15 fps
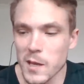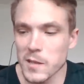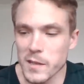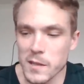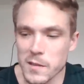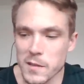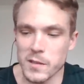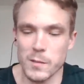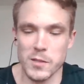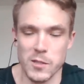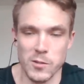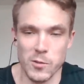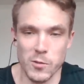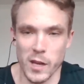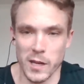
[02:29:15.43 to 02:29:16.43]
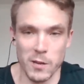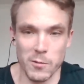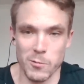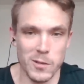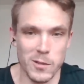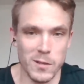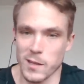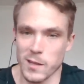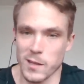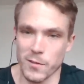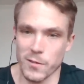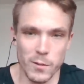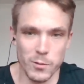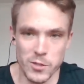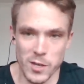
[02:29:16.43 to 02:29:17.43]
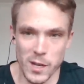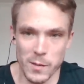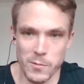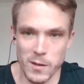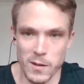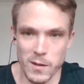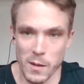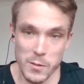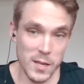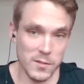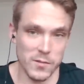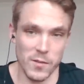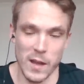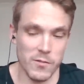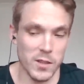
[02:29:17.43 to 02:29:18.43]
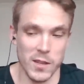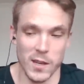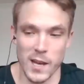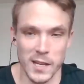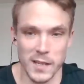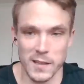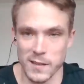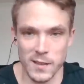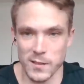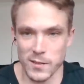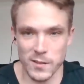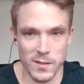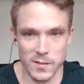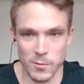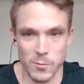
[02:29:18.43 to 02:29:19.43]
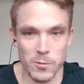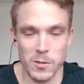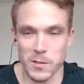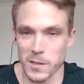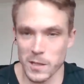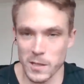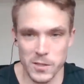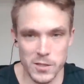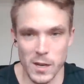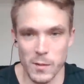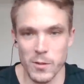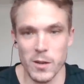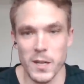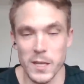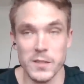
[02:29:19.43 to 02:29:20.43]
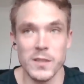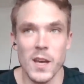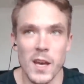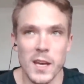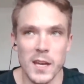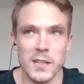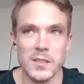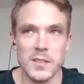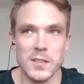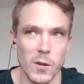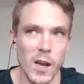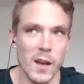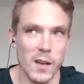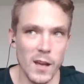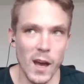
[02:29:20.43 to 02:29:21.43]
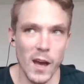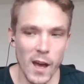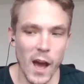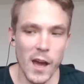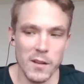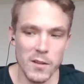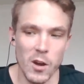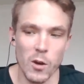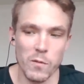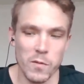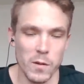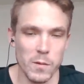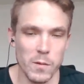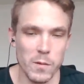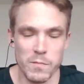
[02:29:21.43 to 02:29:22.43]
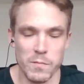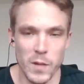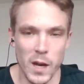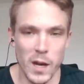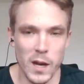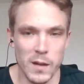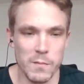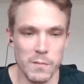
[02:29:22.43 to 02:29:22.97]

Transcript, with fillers: seems to do like a really incredible job there. I mean, as everything I can tell, he does a really good job there. He's he's someone I I, I know from uh,